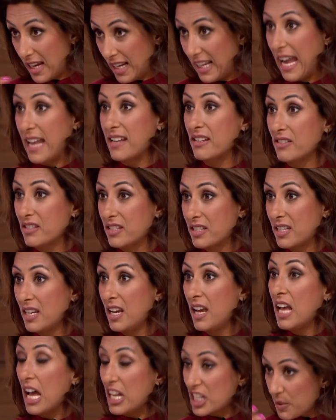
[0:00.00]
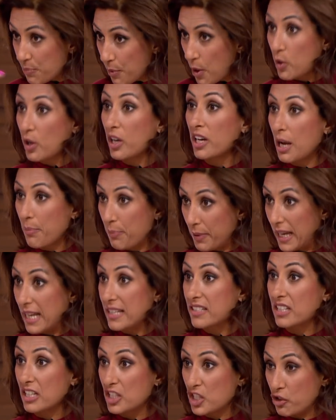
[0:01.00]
against and spoken up against